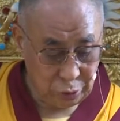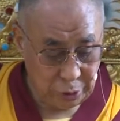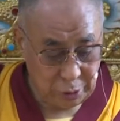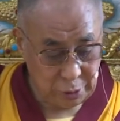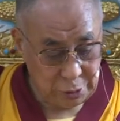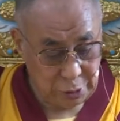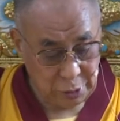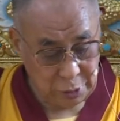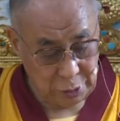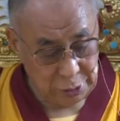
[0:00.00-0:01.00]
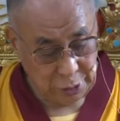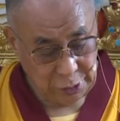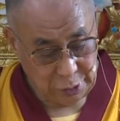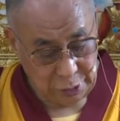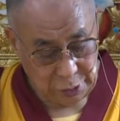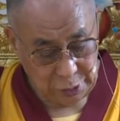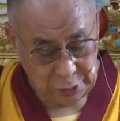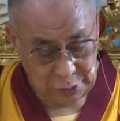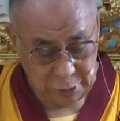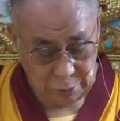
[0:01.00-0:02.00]
But even though the object is not
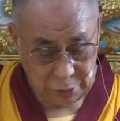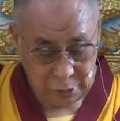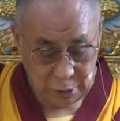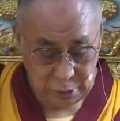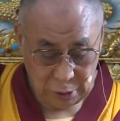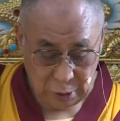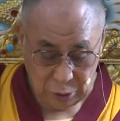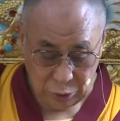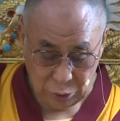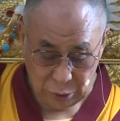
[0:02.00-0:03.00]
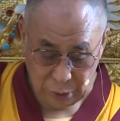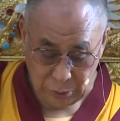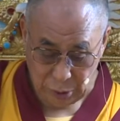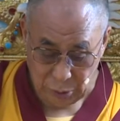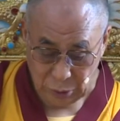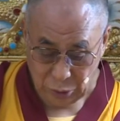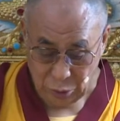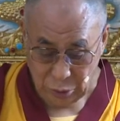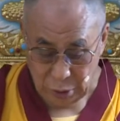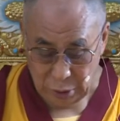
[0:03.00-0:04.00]
very clear, if you focus on just that mere
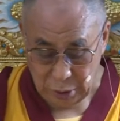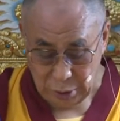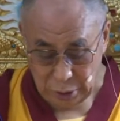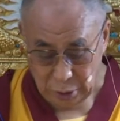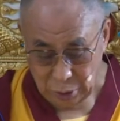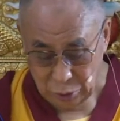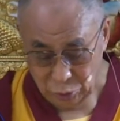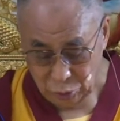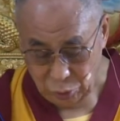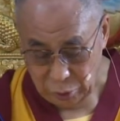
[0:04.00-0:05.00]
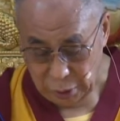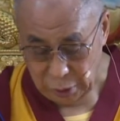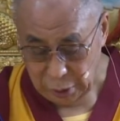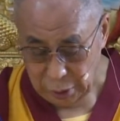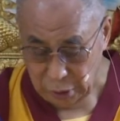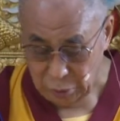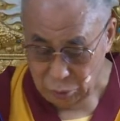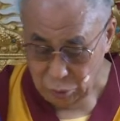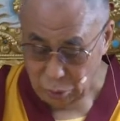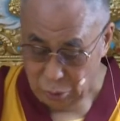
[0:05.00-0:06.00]
partial object, you will acquire
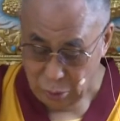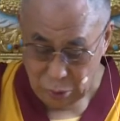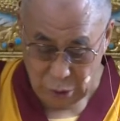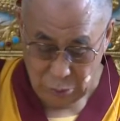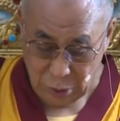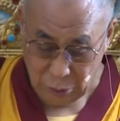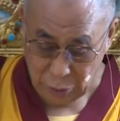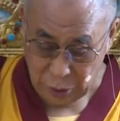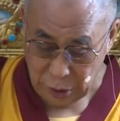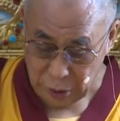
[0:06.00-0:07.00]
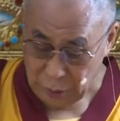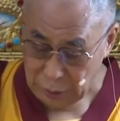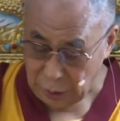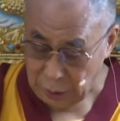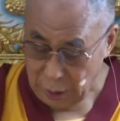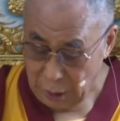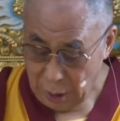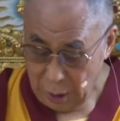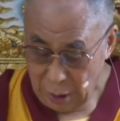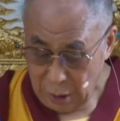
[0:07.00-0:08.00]
meditative stabilization quickly. Then, due to its
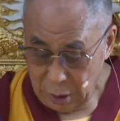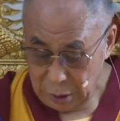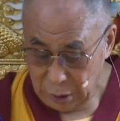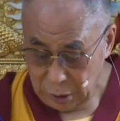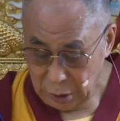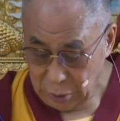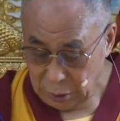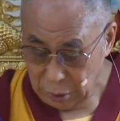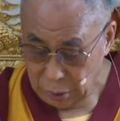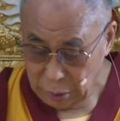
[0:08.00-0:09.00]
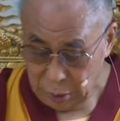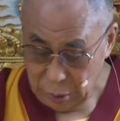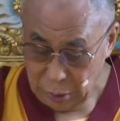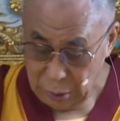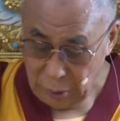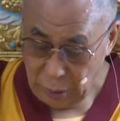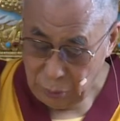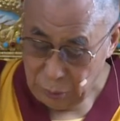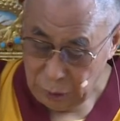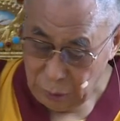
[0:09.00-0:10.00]
benefit for clarity, the
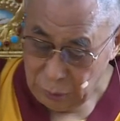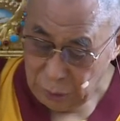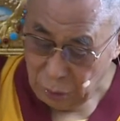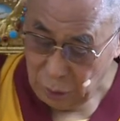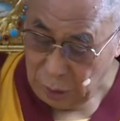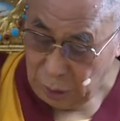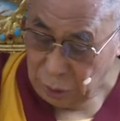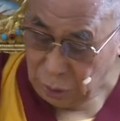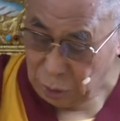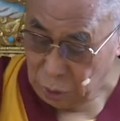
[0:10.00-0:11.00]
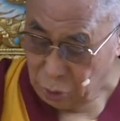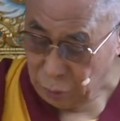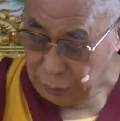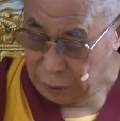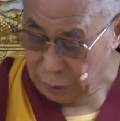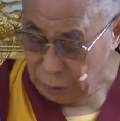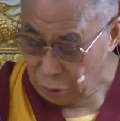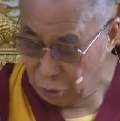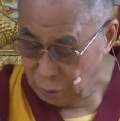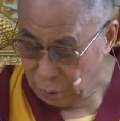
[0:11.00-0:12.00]
clarity aspect will also be accomplished
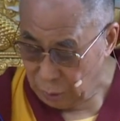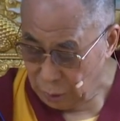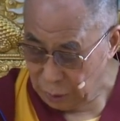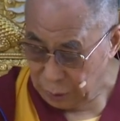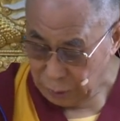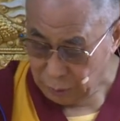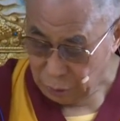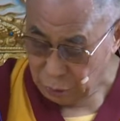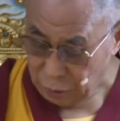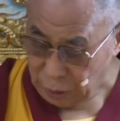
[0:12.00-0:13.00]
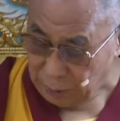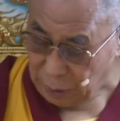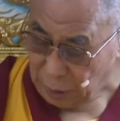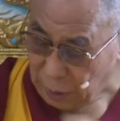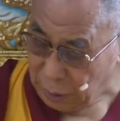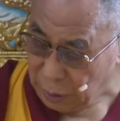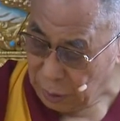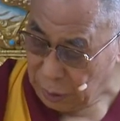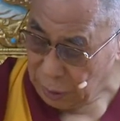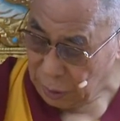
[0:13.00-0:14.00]
easily. This appears in Master Ishida's advice
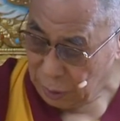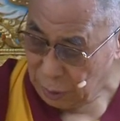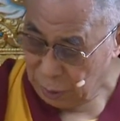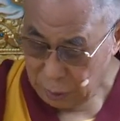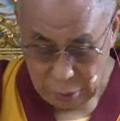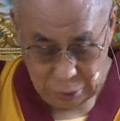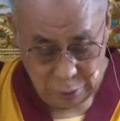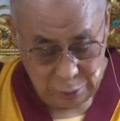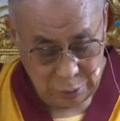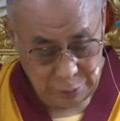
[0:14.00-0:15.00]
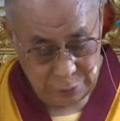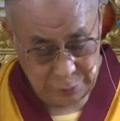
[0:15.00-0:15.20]
and is essential.